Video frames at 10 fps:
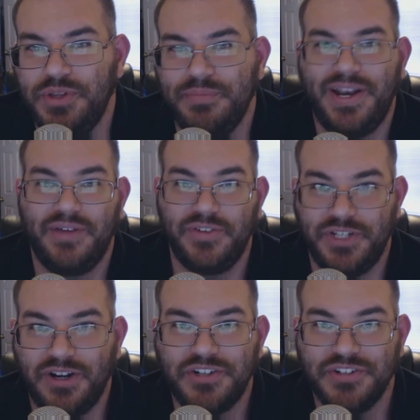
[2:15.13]
you might have a
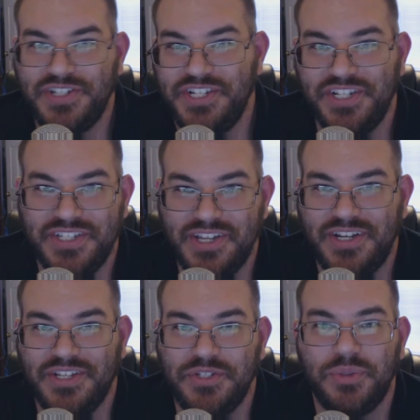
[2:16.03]
doctor teaching
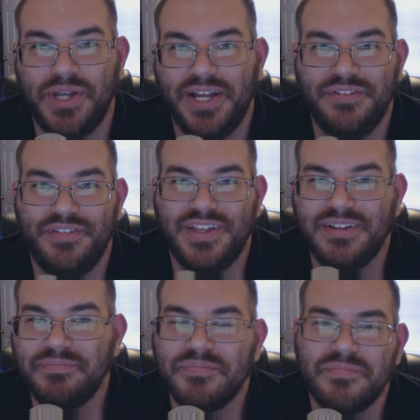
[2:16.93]
Sunday school kind of thing.